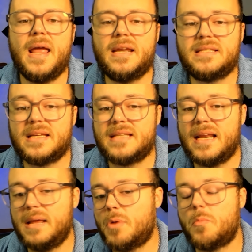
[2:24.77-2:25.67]
And it says
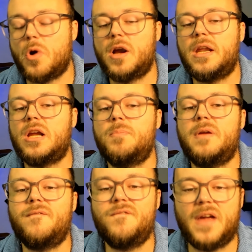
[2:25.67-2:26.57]
that email marketing could
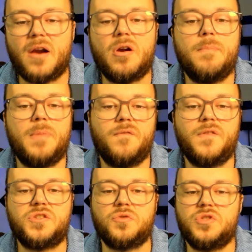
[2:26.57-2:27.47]
be very
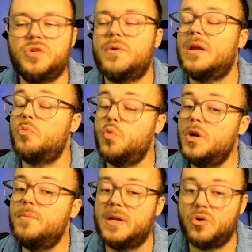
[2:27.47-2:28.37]
beneficial too. And it
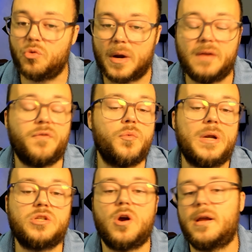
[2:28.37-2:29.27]
would be great for
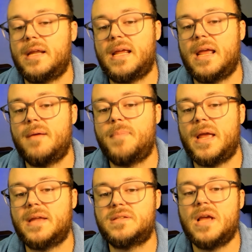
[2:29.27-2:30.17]
retargeting
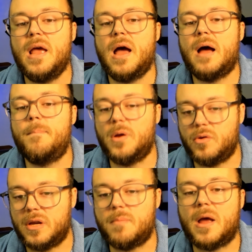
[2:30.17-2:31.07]
campaigns,
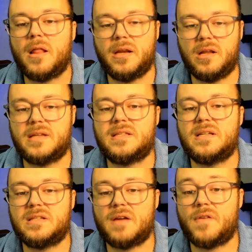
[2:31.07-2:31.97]
building a mailing list
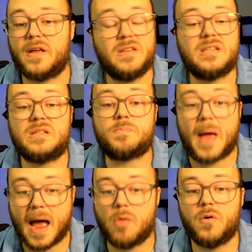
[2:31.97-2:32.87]
and stuff like this. Is
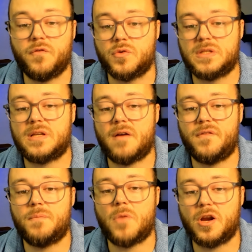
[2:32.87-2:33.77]
powerful
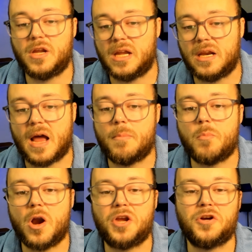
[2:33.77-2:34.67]
stuff in marketing. And I'm a
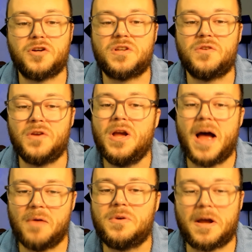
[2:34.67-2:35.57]
marketer, so
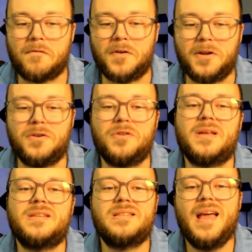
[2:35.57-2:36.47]
I would definitely do
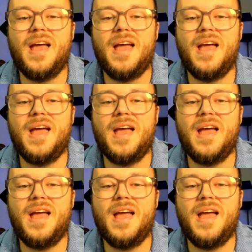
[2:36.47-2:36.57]
this.